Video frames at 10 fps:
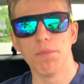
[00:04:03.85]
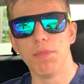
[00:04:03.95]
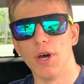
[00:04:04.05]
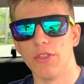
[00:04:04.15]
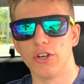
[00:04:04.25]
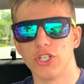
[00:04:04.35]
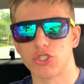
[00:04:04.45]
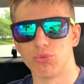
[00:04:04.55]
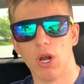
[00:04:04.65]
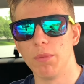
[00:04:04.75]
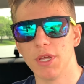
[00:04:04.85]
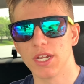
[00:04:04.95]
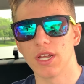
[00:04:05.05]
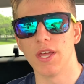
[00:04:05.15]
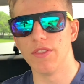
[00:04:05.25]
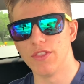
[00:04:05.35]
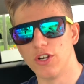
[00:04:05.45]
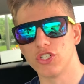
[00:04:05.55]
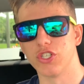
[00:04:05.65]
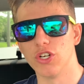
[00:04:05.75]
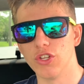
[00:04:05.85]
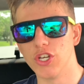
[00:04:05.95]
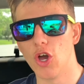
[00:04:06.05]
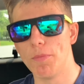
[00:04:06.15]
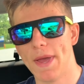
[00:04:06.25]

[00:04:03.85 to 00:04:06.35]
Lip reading: but they're just rubbing, and there's literally no